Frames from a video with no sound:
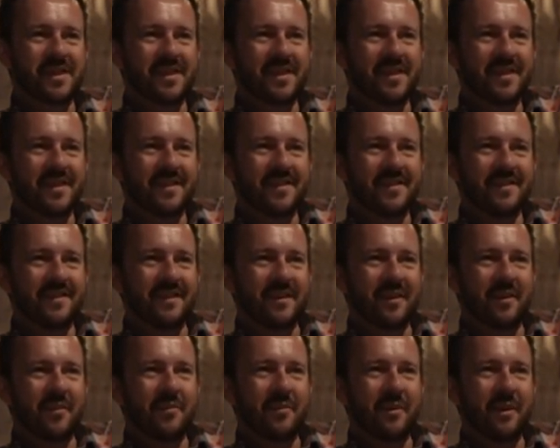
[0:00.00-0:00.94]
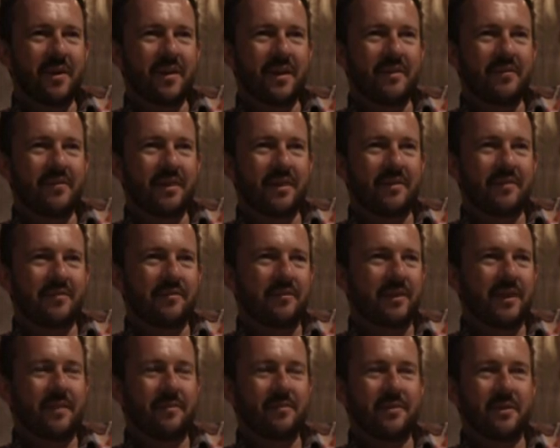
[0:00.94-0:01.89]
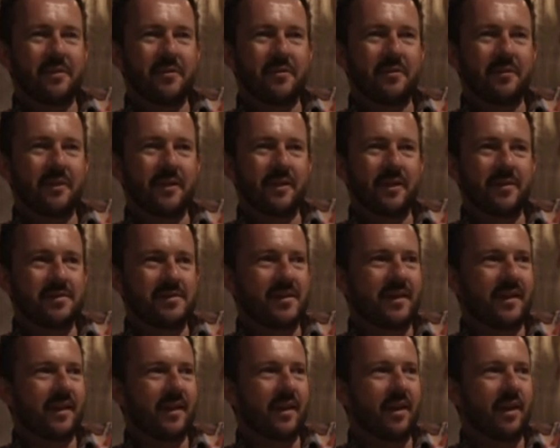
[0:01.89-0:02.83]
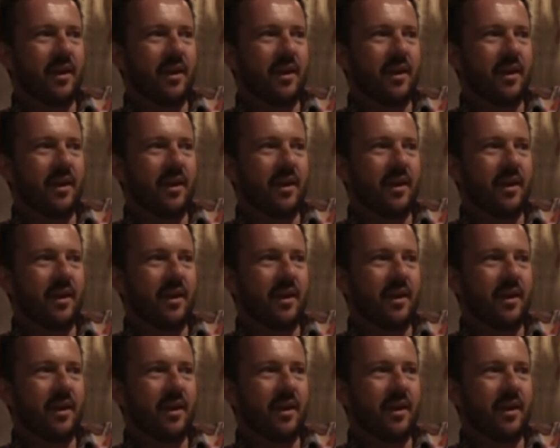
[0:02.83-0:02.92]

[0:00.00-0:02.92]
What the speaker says: Where everything flipped over and I was like,